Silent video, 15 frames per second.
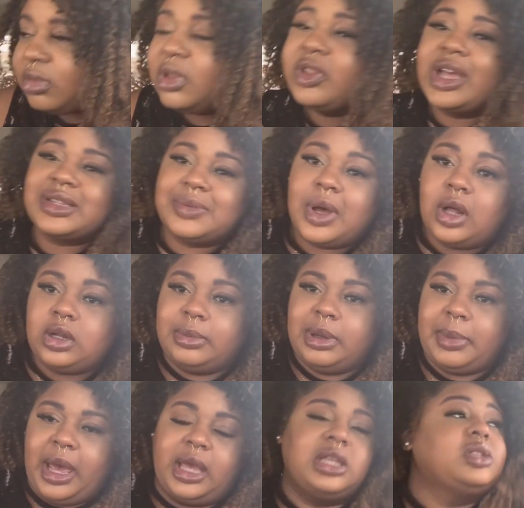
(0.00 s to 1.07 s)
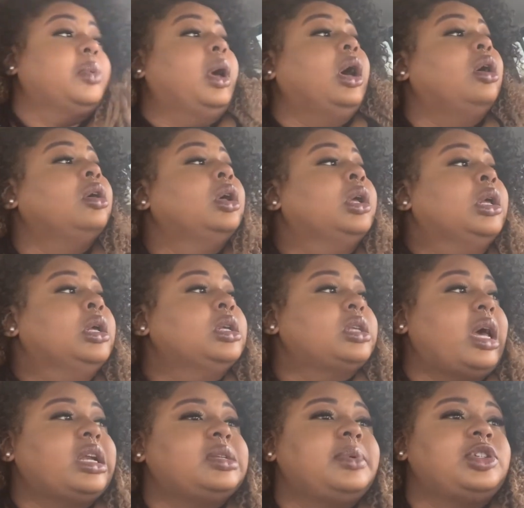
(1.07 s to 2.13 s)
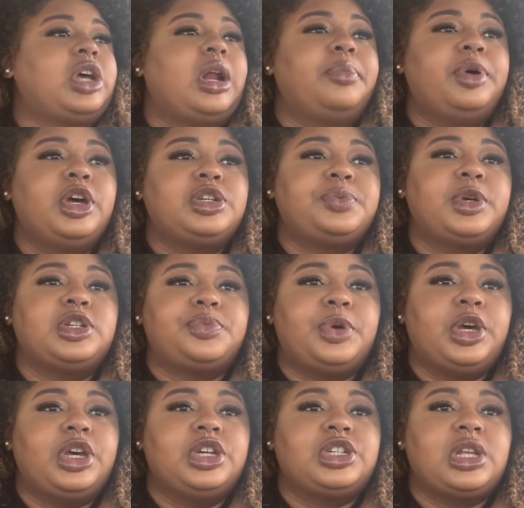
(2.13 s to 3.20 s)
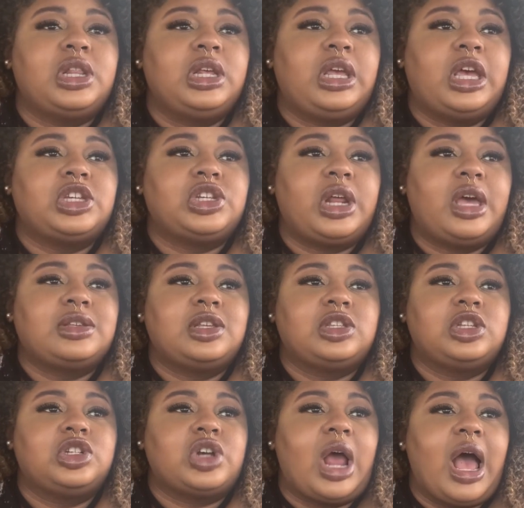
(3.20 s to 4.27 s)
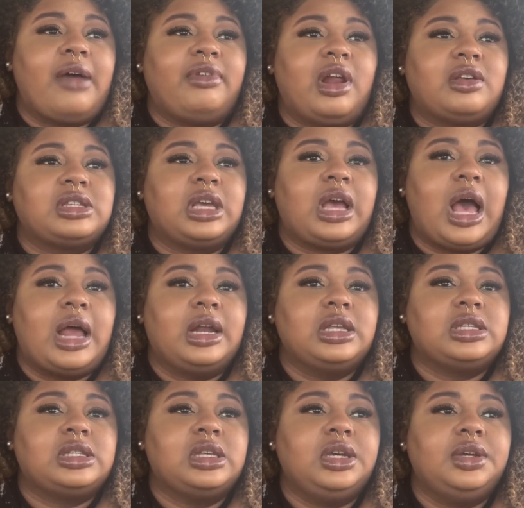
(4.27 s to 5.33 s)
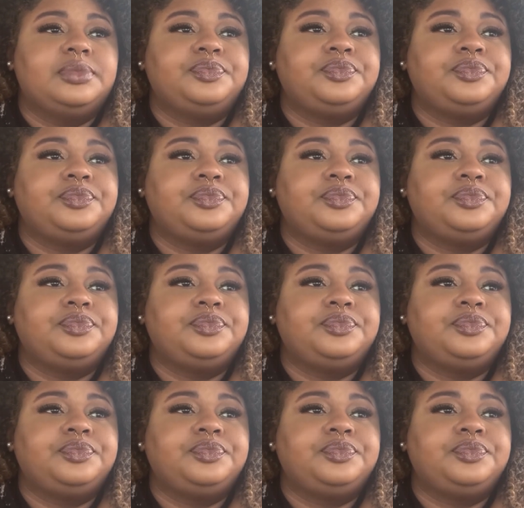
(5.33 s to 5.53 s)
that's been holding me back as well. So I just been trying to push, and then yesterday I was supposed to drive, and I was like, honestly,